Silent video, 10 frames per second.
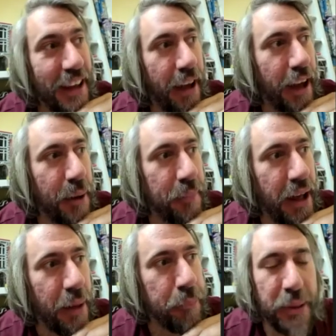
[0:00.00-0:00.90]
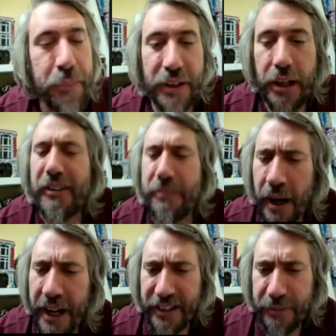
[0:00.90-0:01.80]
Um, but but you know, it's
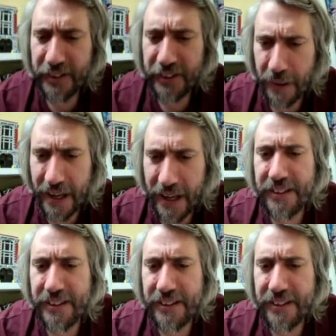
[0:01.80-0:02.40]
mine, it's my space,